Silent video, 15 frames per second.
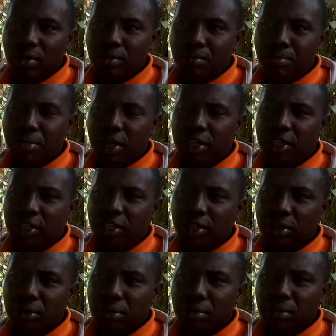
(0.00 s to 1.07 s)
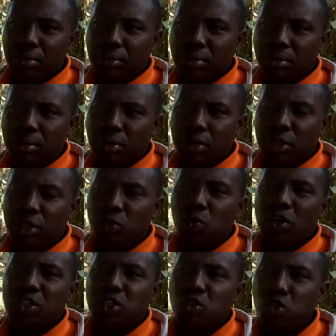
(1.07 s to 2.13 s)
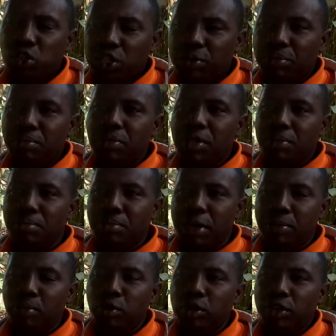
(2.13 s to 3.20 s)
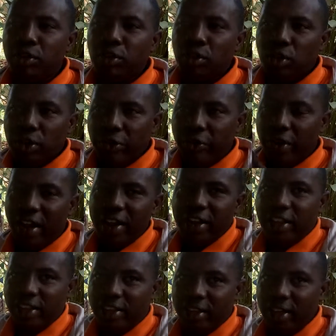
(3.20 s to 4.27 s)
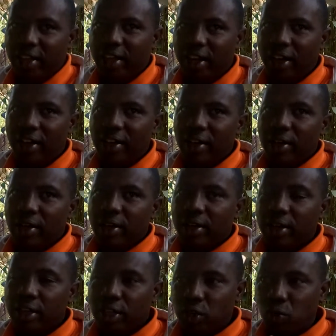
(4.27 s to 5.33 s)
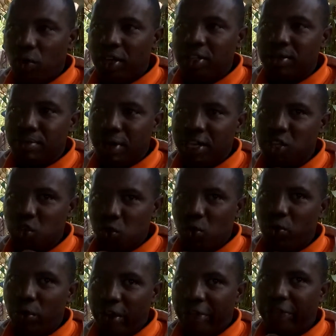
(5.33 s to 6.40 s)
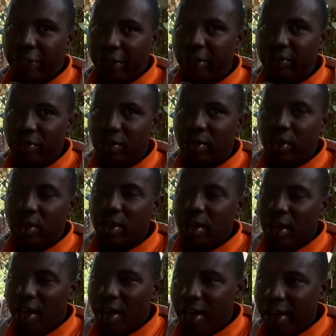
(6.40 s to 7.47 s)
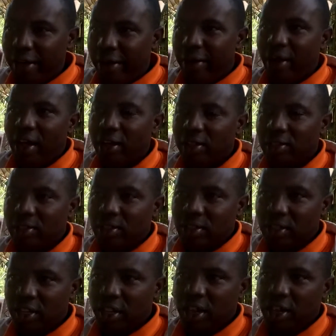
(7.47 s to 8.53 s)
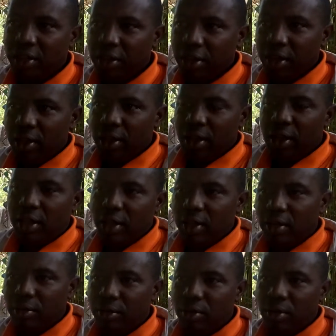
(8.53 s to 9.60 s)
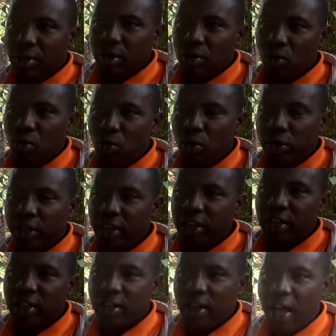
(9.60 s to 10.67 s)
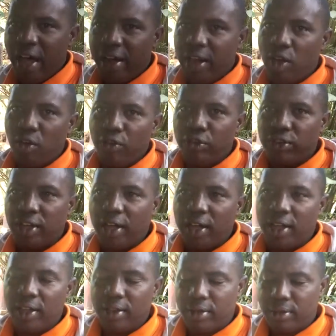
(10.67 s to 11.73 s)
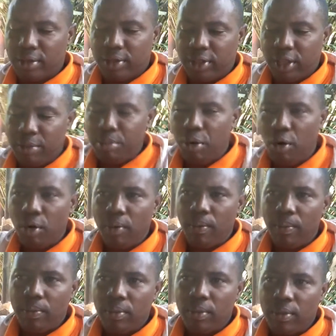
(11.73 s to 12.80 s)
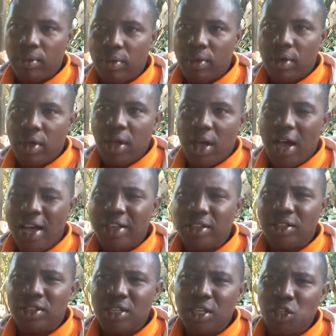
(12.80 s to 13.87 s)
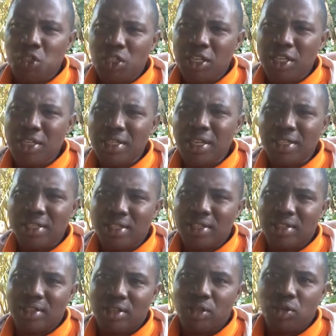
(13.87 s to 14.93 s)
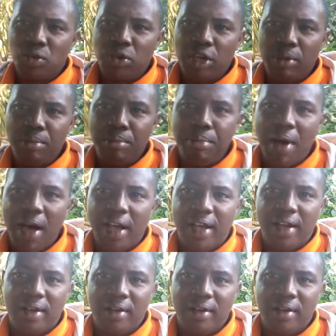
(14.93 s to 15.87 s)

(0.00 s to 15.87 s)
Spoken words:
But it was not me, my body running there. It was my soul, I think. I ran, then I go there under of the table. I said, Jesus, you came back.